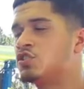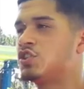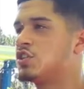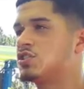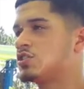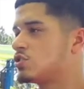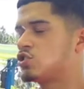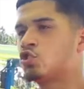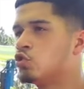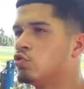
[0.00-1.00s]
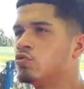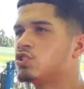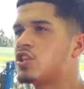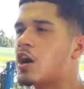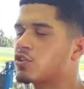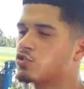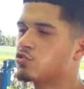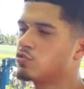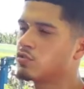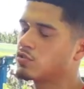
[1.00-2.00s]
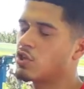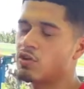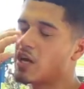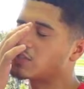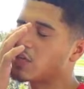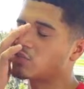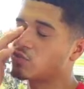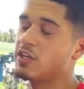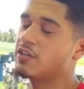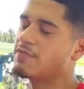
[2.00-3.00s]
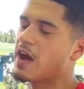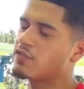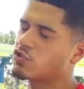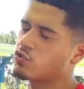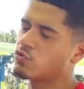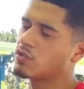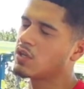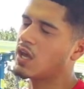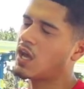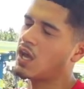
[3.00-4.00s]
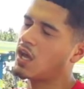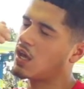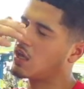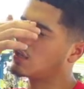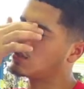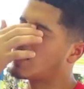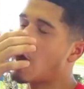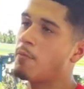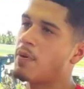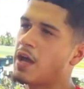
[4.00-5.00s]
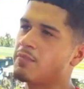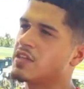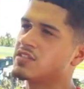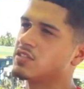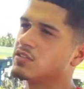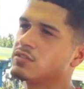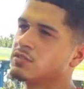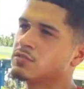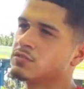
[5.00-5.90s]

Just tune, stock tune. No, not stock tune. E eighty-five tune and downpipe. That's it.